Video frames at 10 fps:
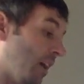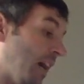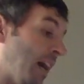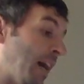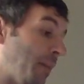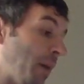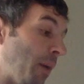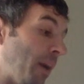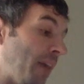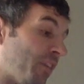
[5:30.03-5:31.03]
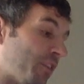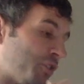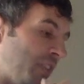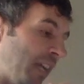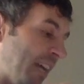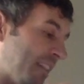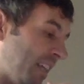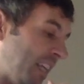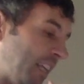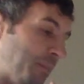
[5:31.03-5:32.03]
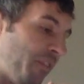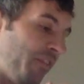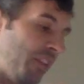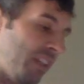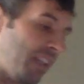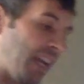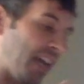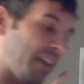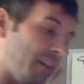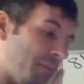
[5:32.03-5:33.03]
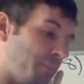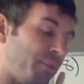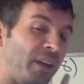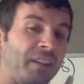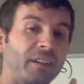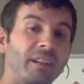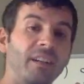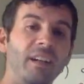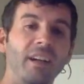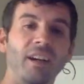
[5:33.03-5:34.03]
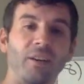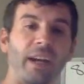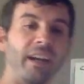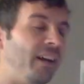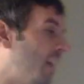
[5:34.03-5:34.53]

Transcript: Um, however, she has a hemophiliac brother. Okay.